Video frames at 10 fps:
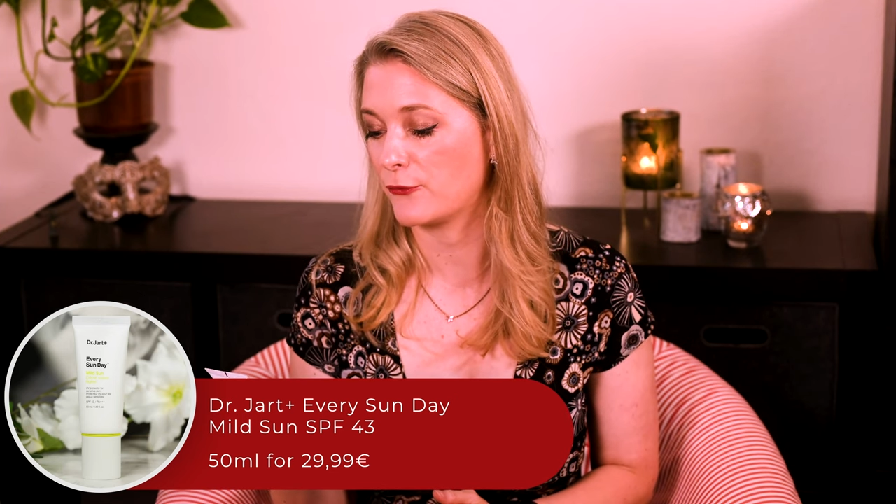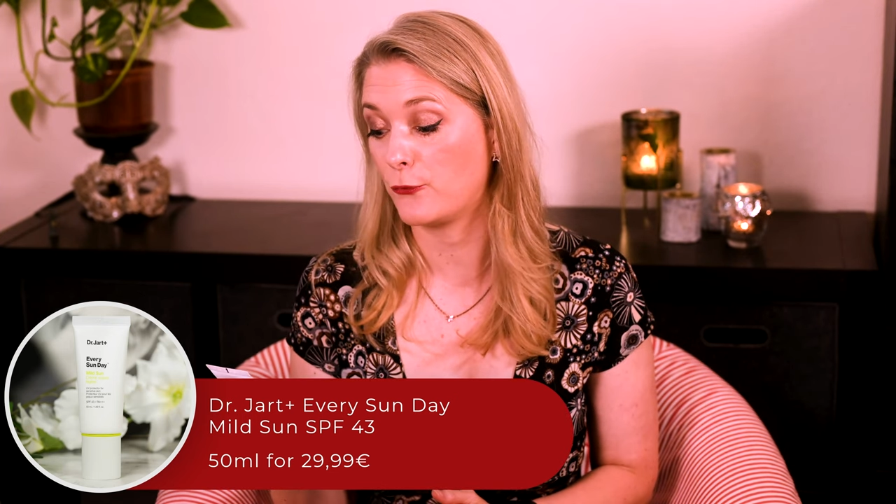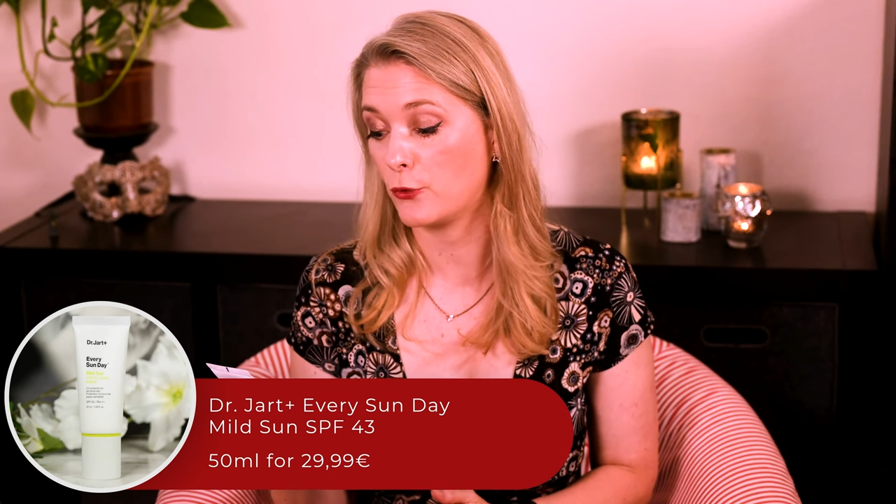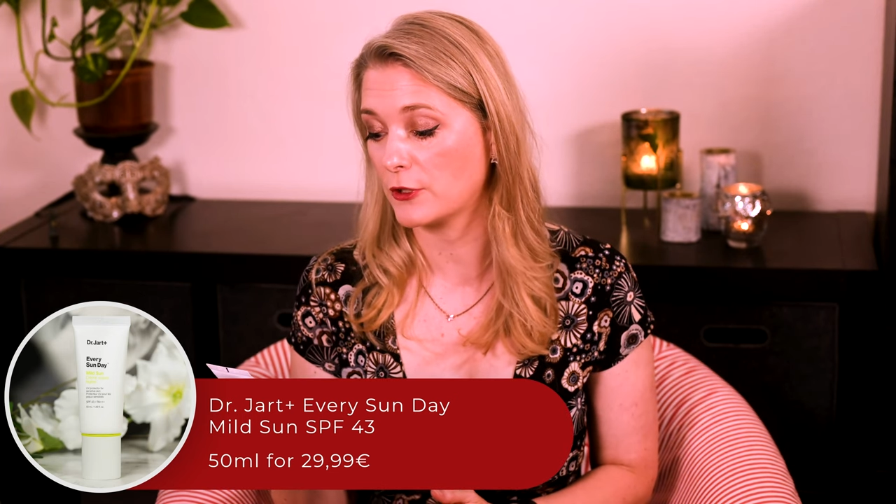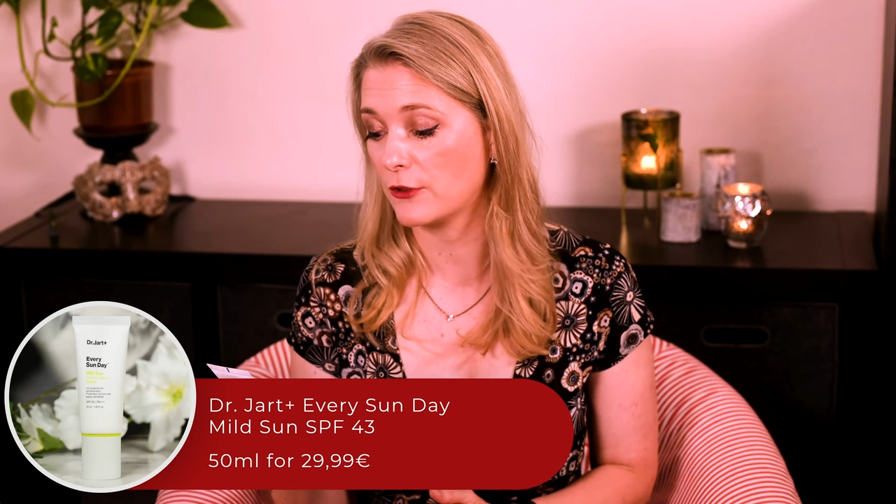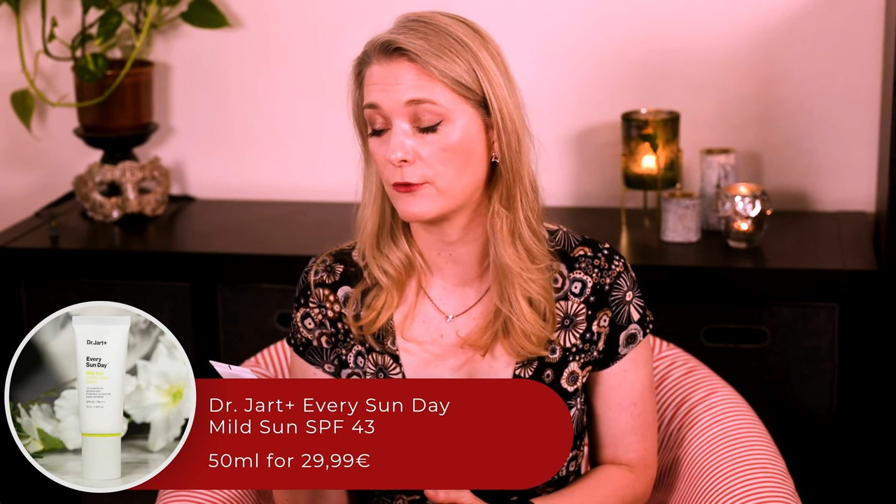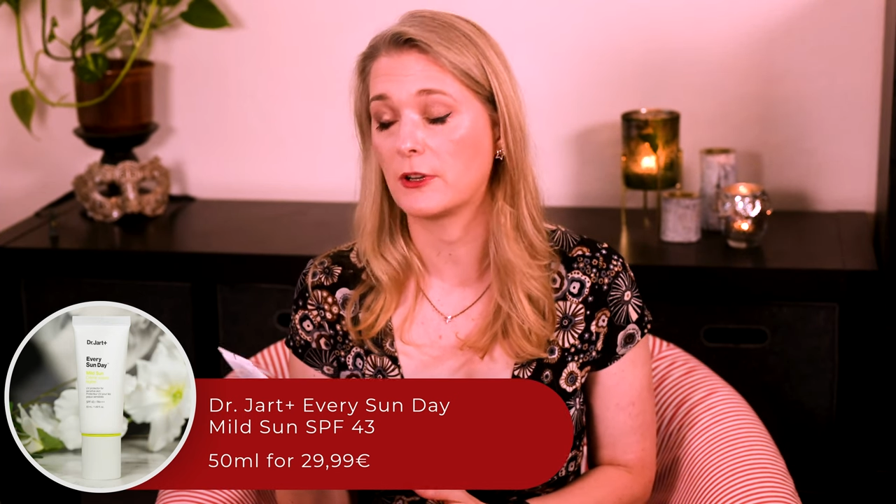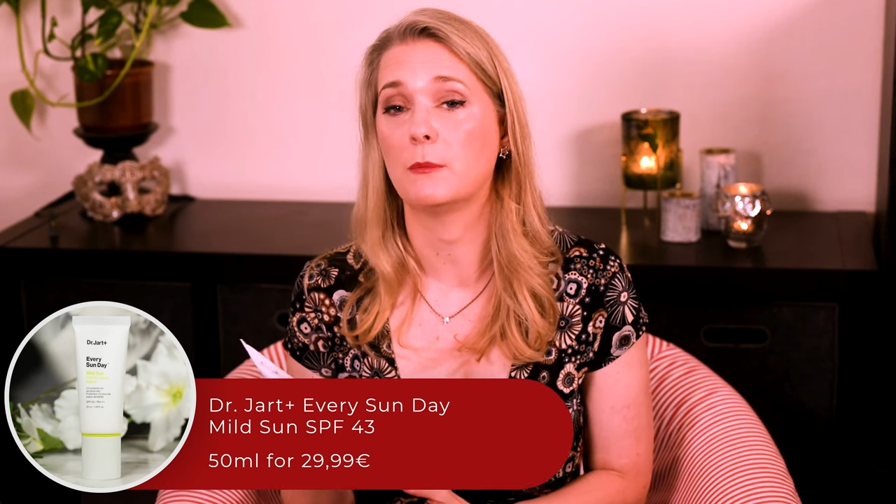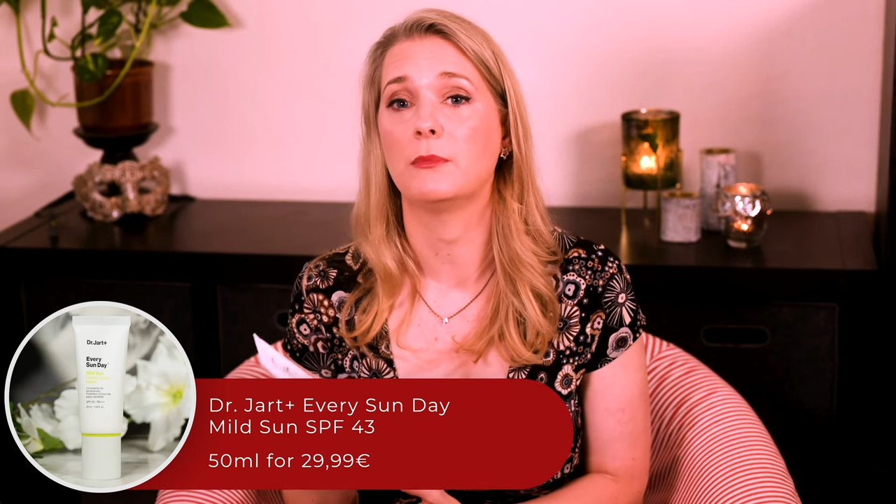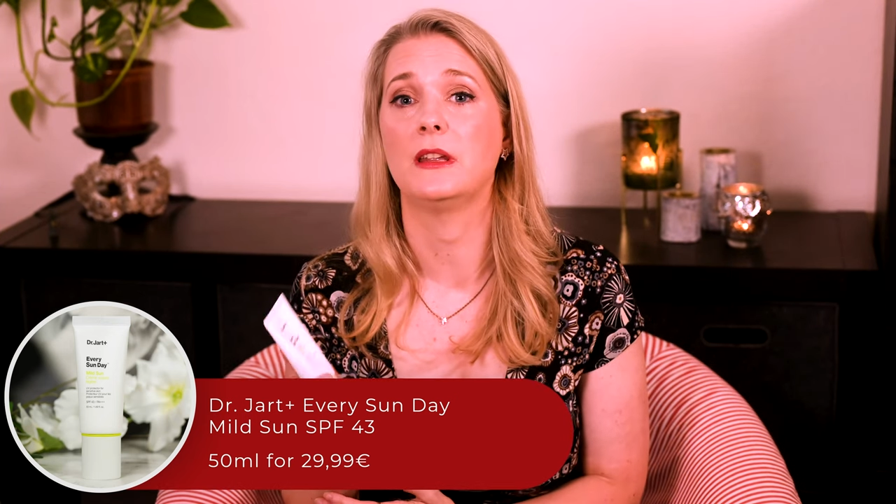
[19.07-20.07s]

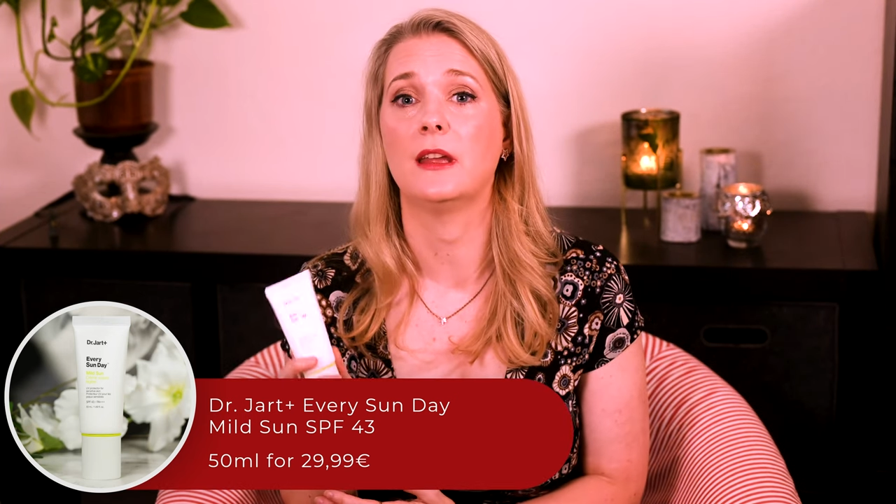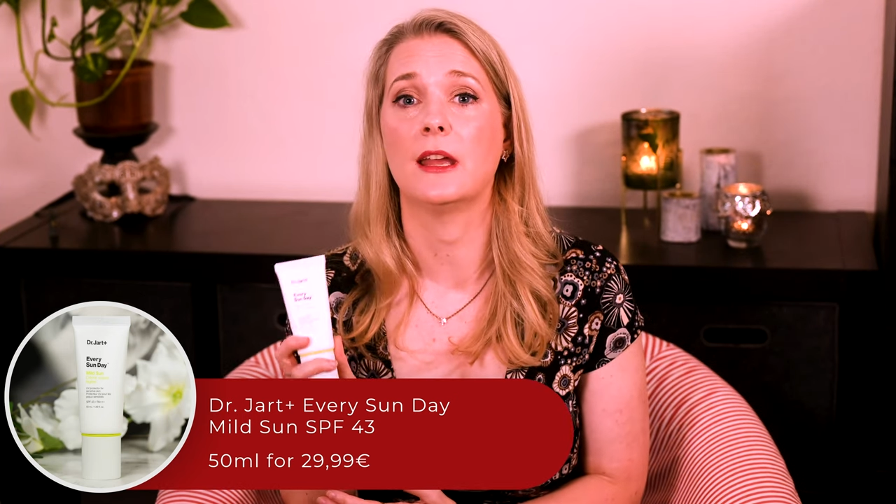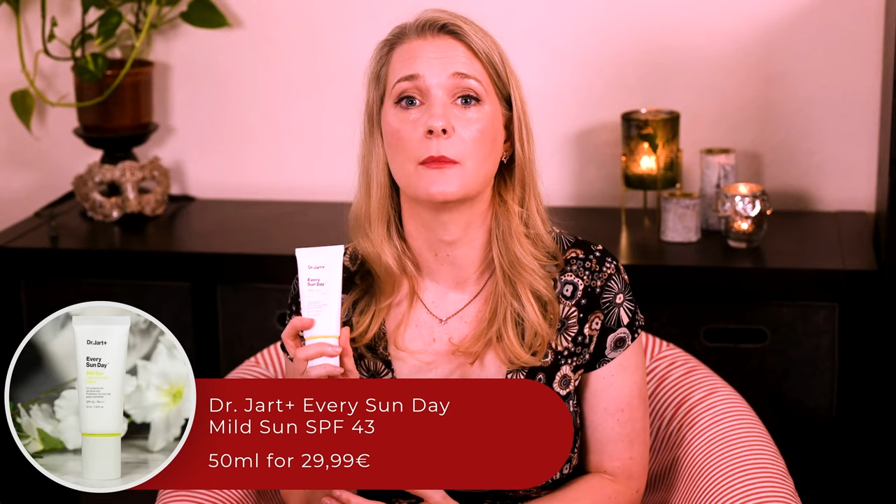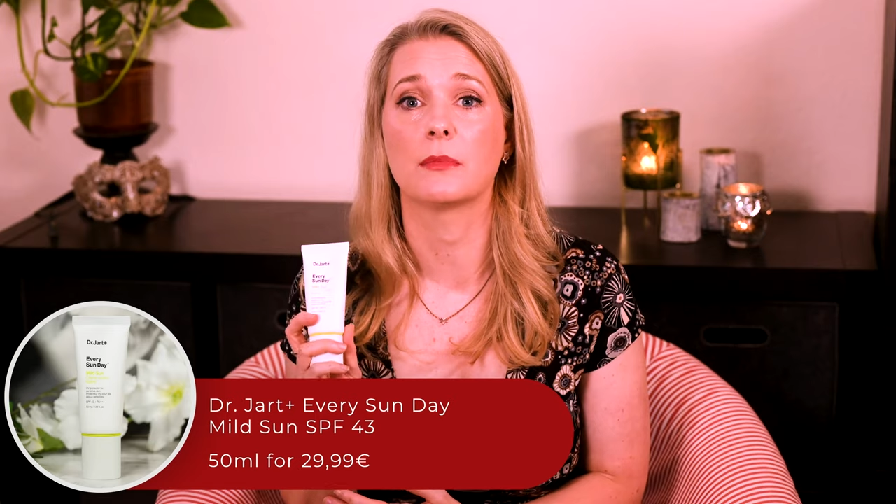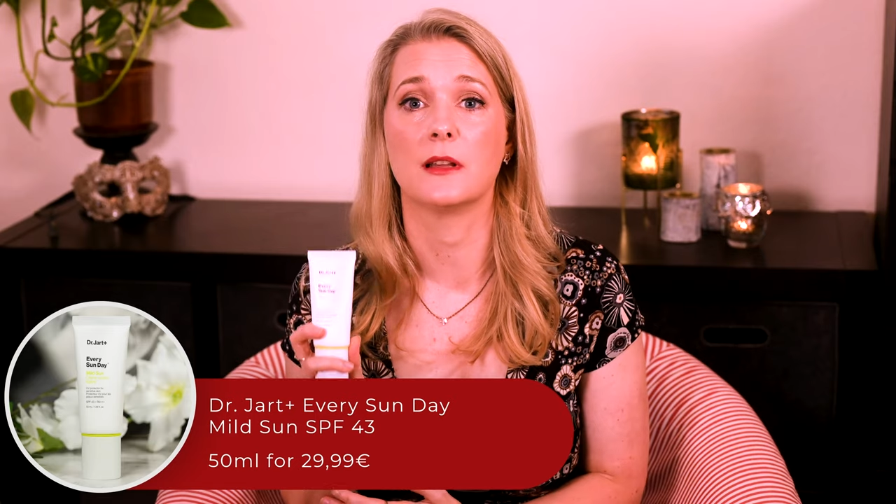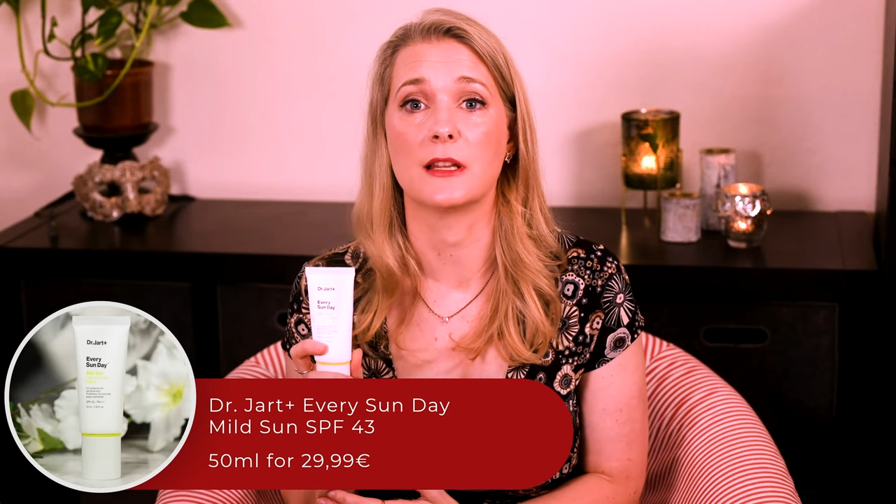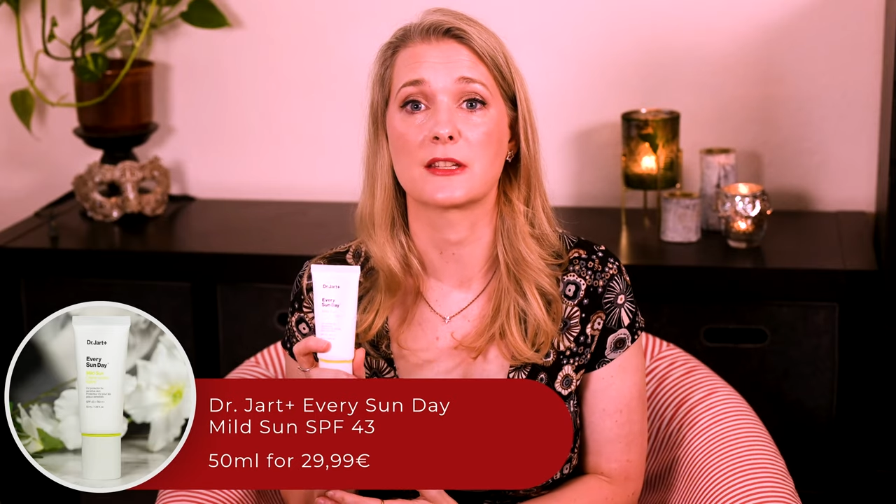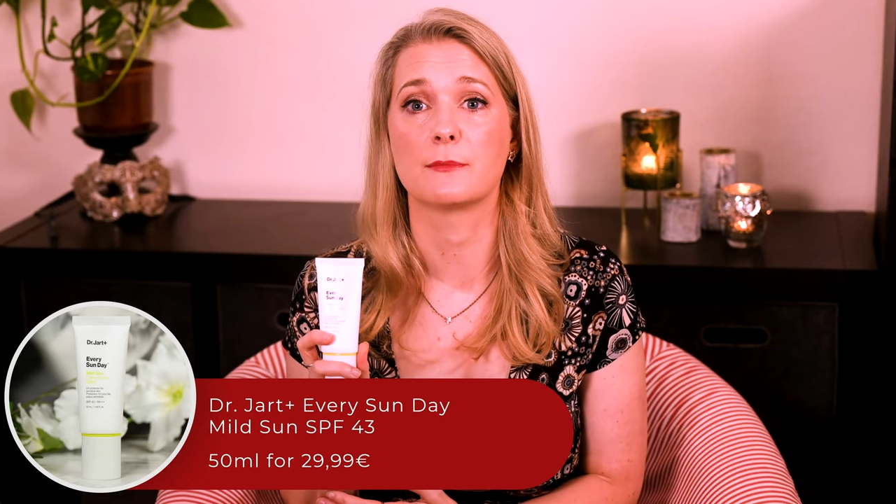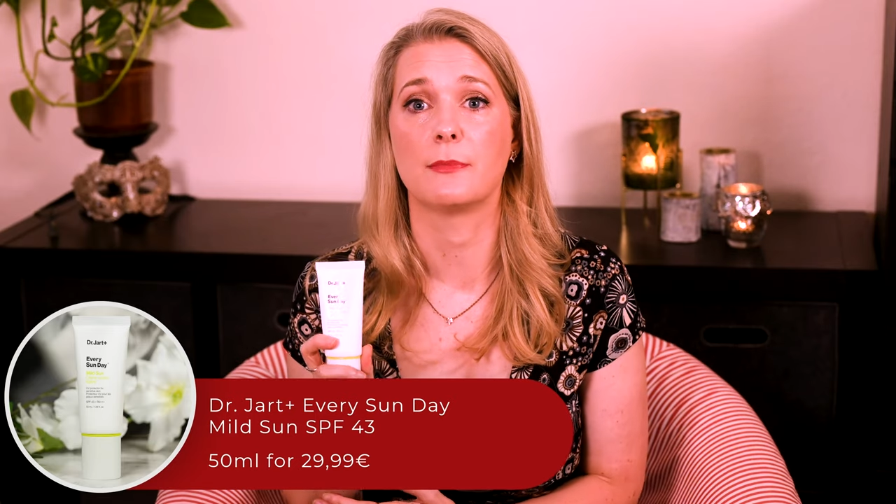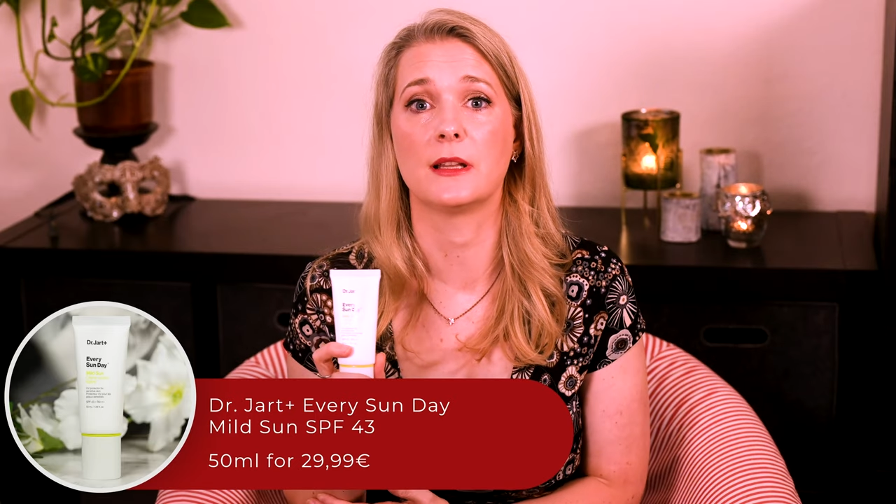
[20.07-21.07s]
43
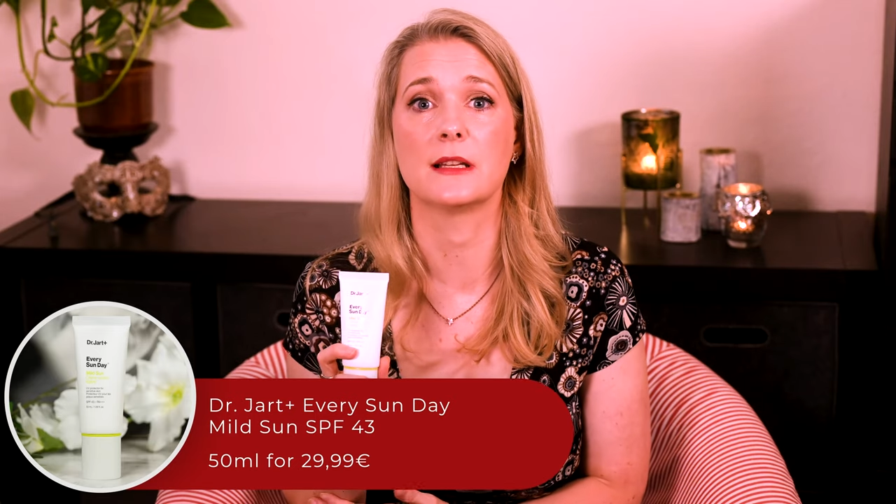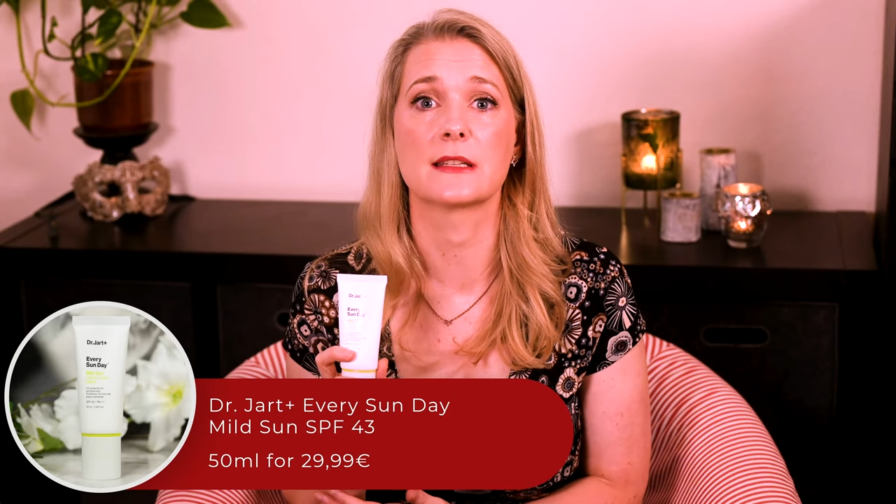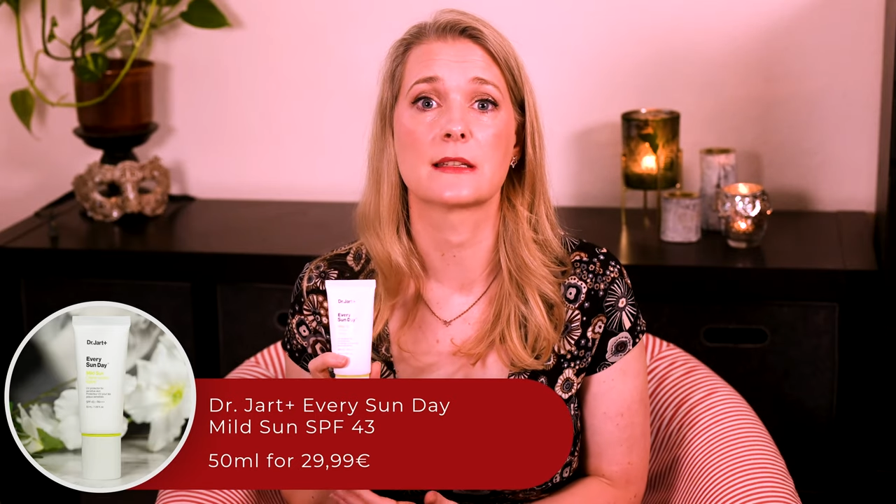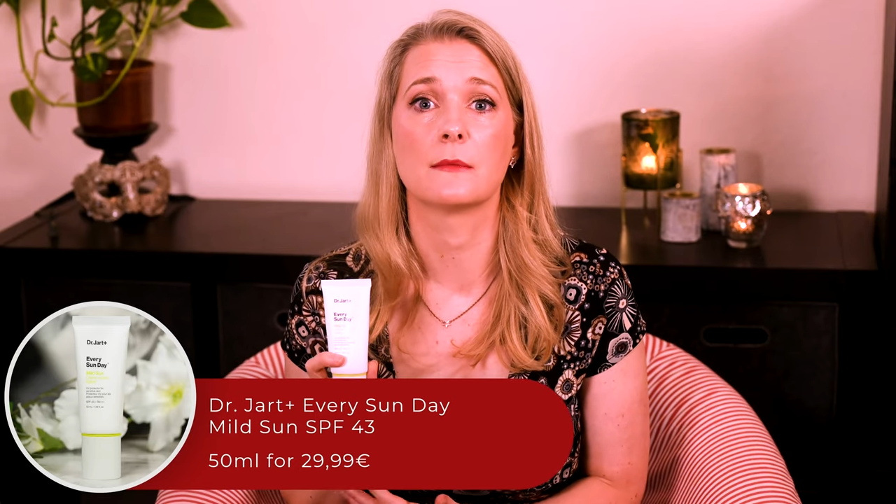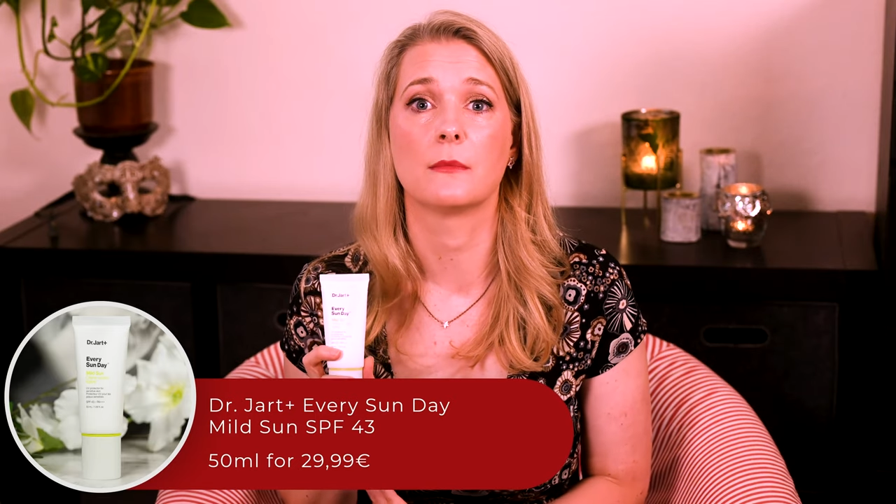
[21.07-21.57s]
PA+++.